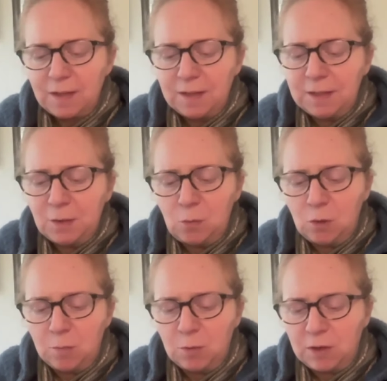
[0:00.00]
A little
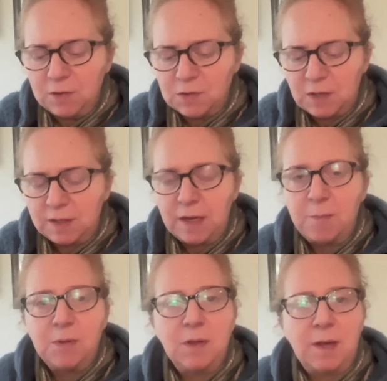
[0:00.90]
warmer on
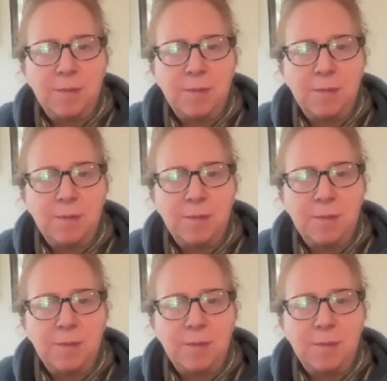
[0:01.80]
Sunday, but